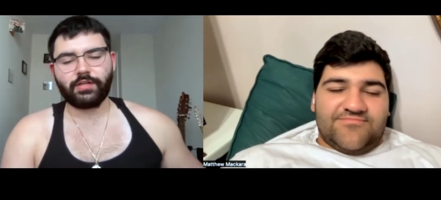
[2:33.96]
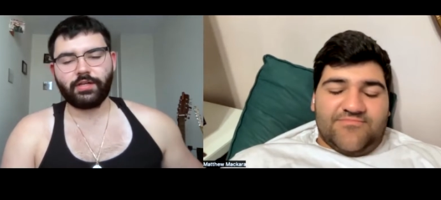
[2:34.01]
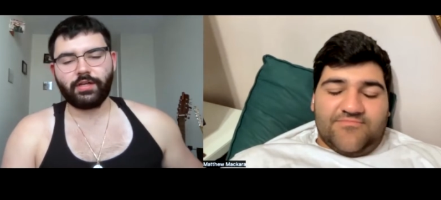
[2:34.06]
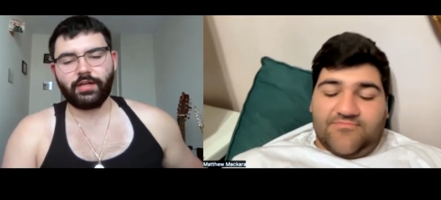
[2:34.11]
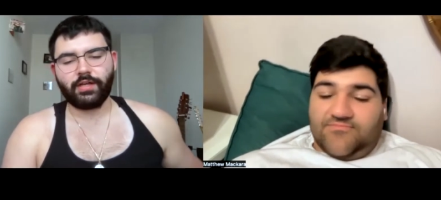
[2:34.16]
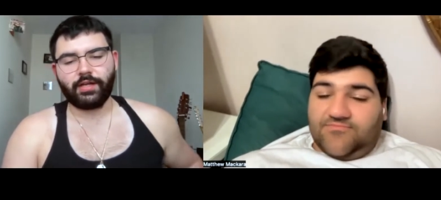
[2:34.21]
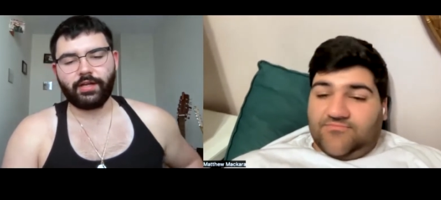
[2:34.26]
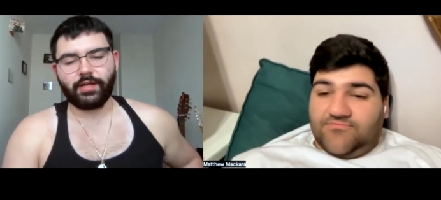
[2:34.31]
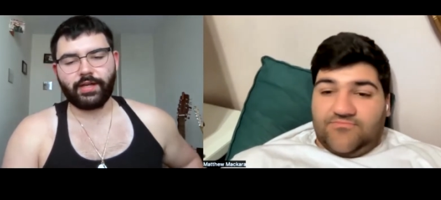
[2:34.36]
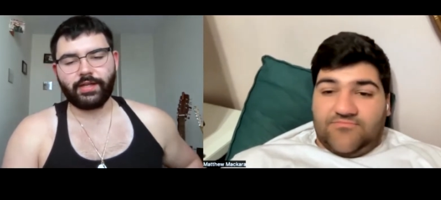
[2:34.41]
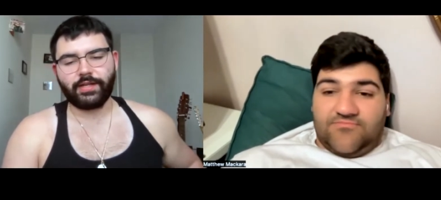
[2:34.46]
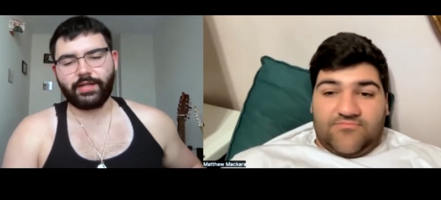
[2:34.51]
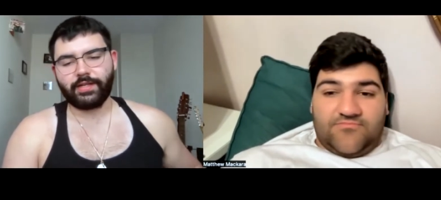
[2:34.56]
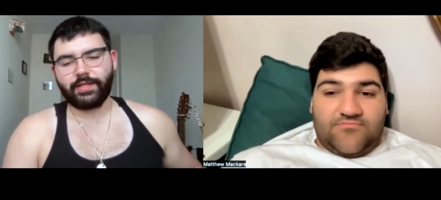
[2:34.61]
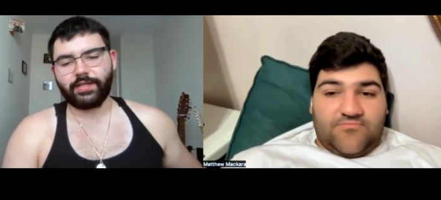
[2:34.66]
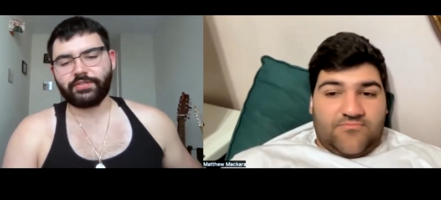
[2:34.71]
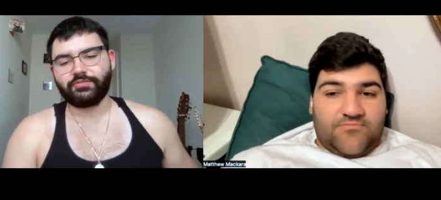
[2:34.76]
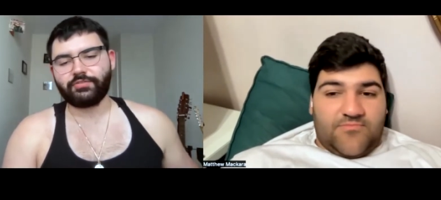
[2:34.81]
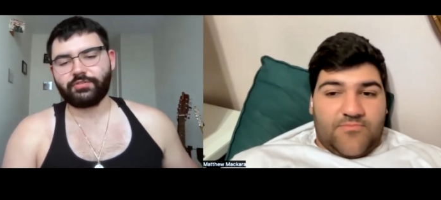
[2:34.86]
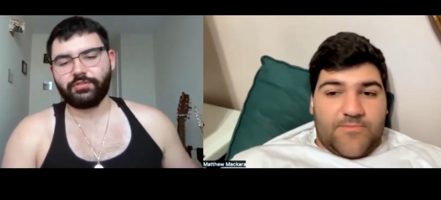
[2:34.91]
Speaker 1: uh, and then
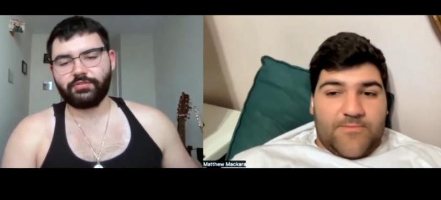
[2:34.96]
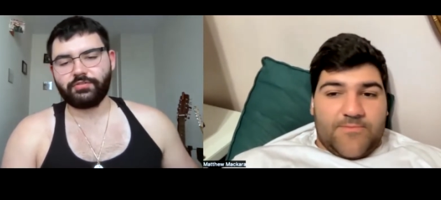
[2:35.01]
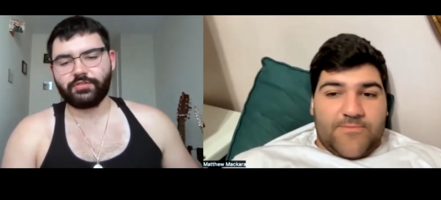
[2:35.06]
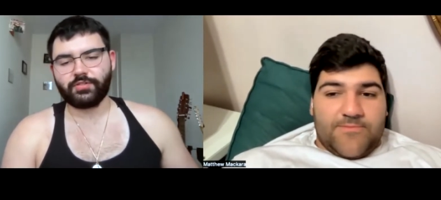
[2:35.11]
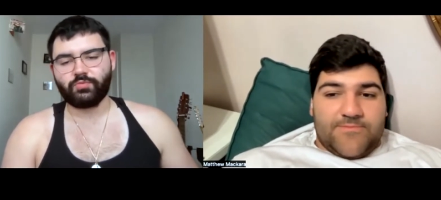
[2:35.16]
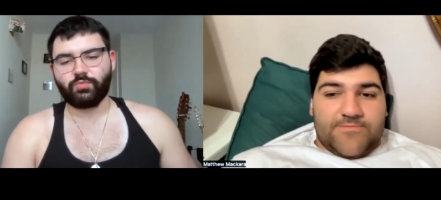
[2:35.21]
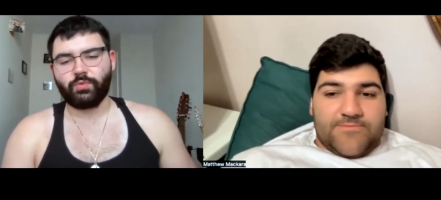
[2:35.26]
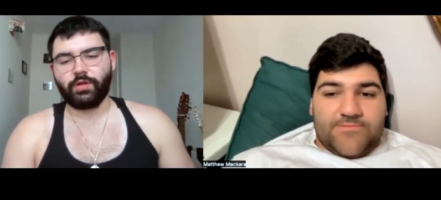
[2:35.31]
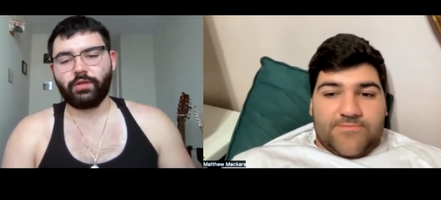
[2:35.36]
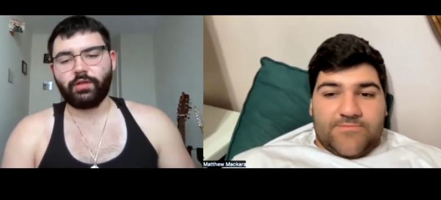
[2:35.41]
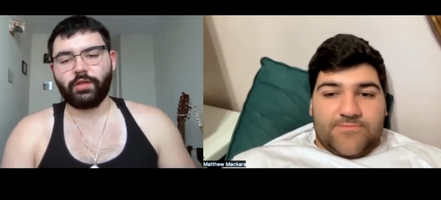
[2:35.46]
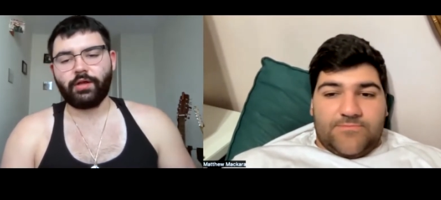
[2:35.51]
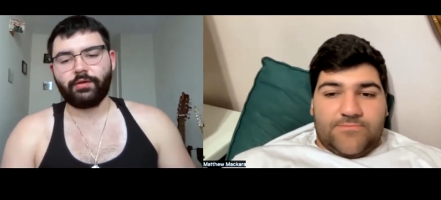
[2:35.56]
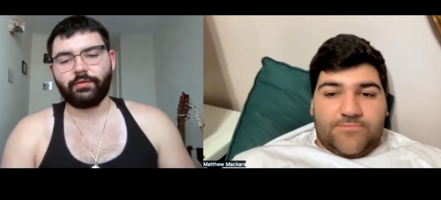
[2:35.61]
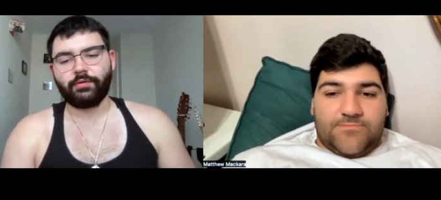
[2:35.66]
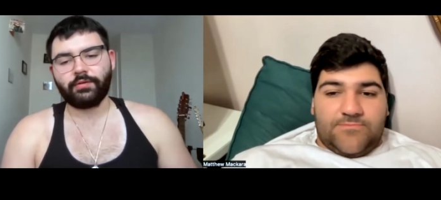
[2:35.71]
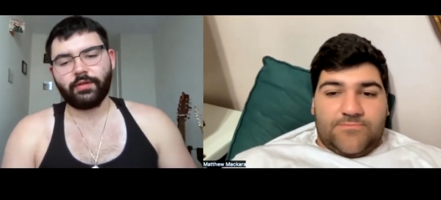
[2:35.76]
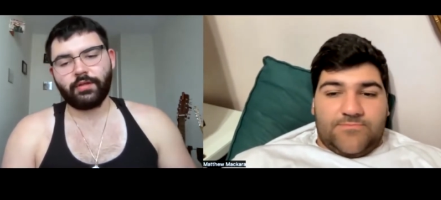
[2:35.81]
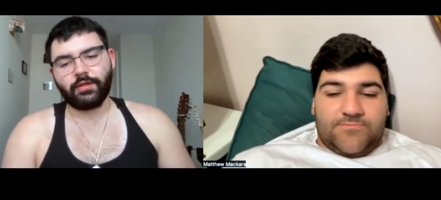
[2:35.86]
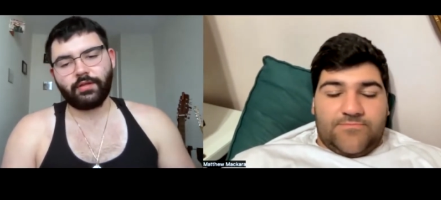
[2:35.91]
he introduces willow